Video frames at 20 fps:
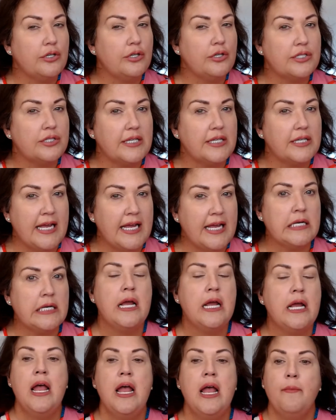skin
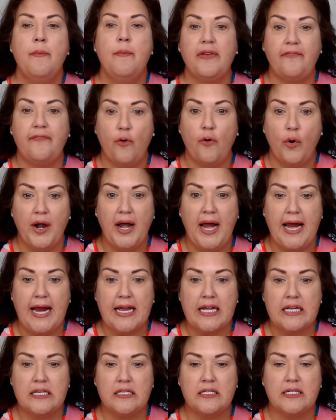beforehand.